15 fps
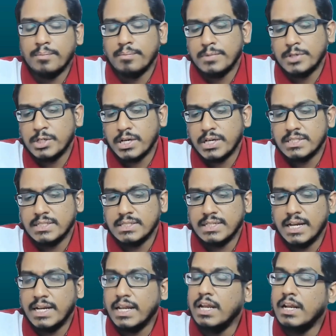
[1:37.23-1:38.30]
chess is
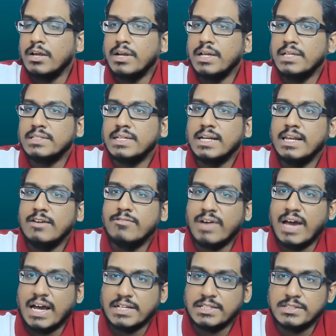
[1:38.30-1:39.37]
getting increasingly
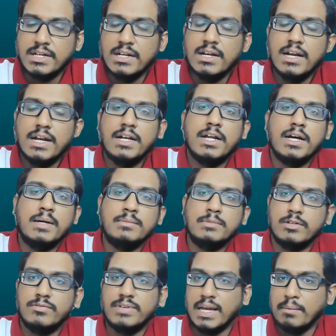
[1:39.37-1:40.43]
faster in terms
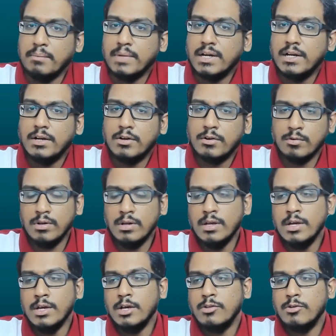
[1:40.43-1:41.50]
of time control.
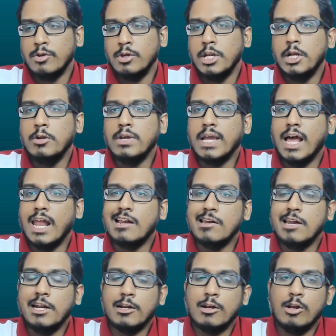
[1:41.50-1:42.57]
So you need to
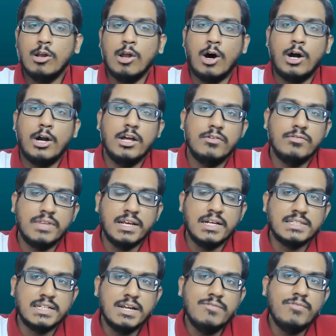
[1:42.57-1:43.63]
calculate a lot of things
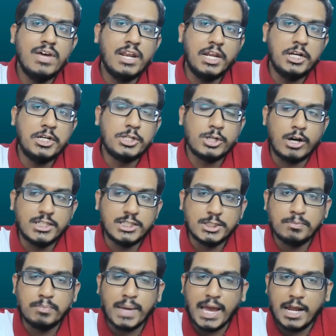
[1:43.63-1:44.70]
in a very short
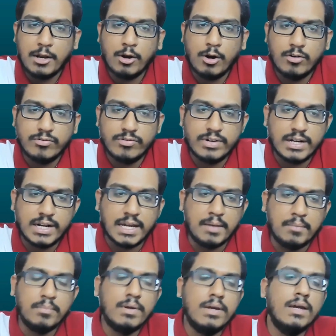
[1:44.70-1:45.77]
span of time.